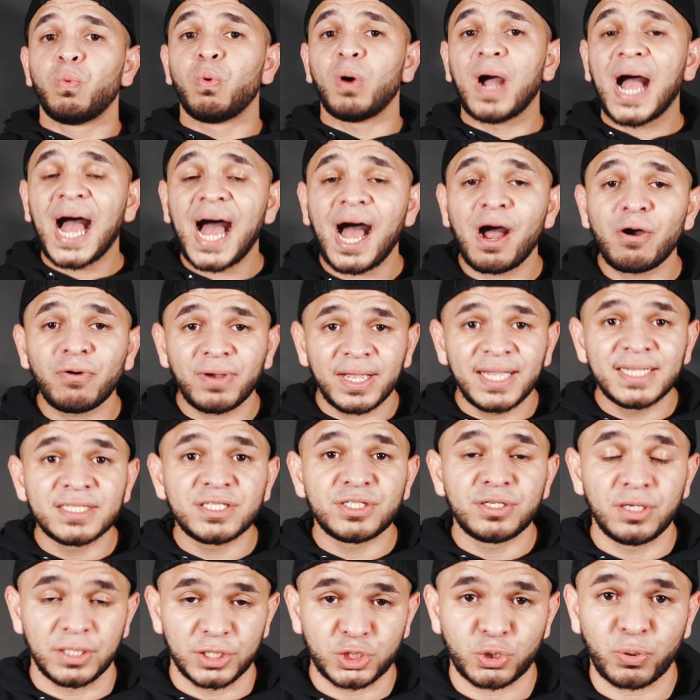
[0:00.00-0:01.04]
How
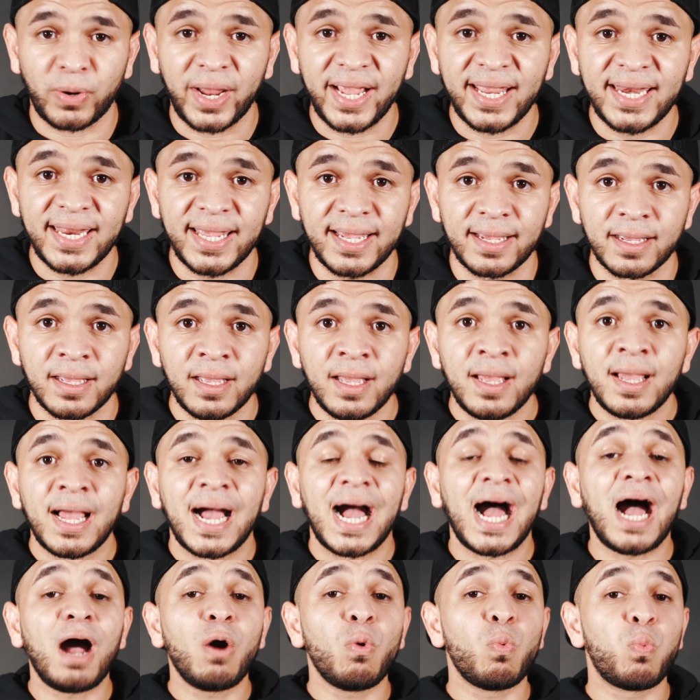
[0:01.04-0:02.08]
is your training?
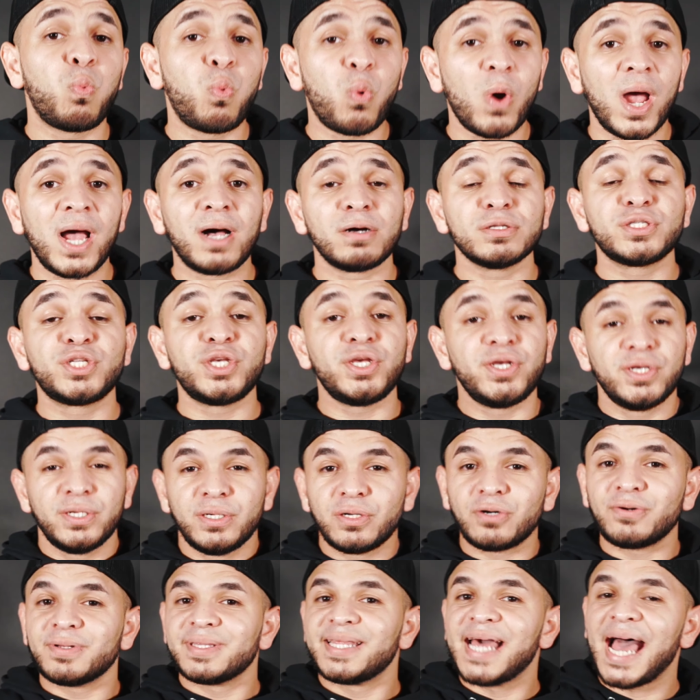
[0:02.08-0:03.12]
How well do you
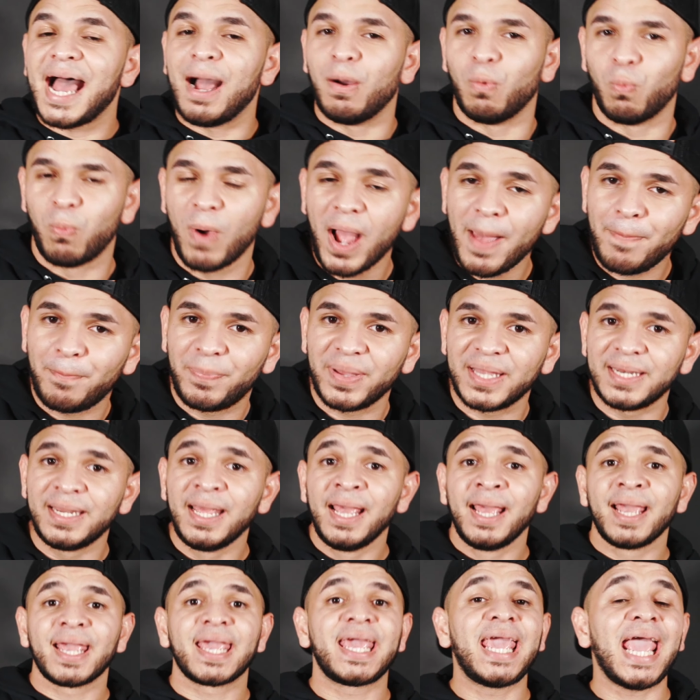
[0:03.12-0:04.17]
know that weapon?
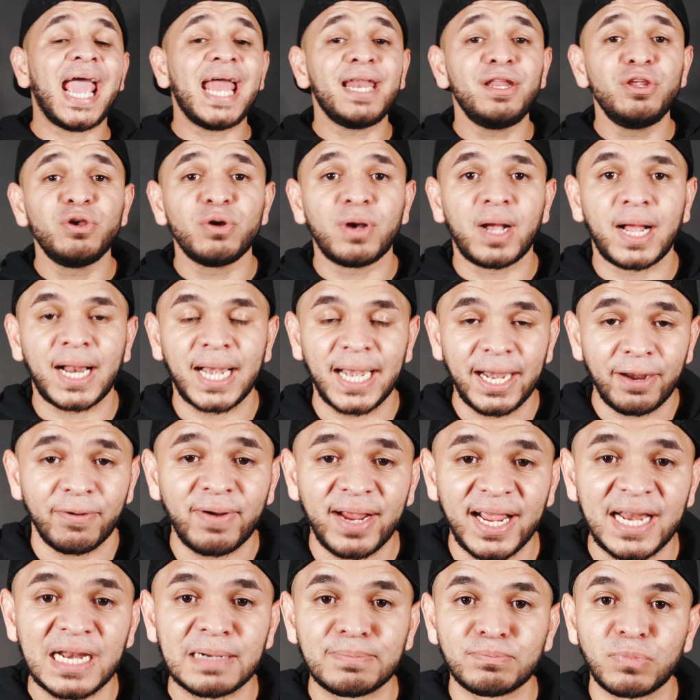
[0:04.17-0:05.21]
Can you clear
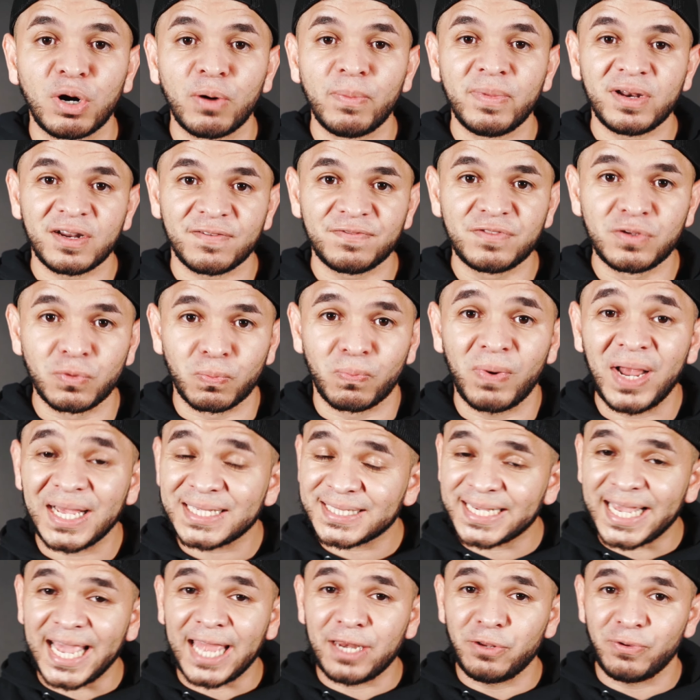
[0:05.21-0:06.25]
it in a moment of
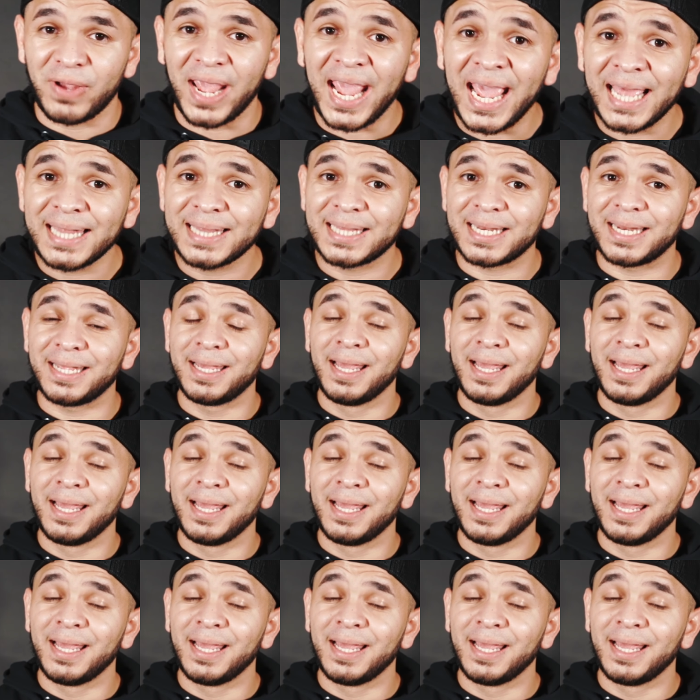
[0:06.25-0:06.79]
duress? Can you handle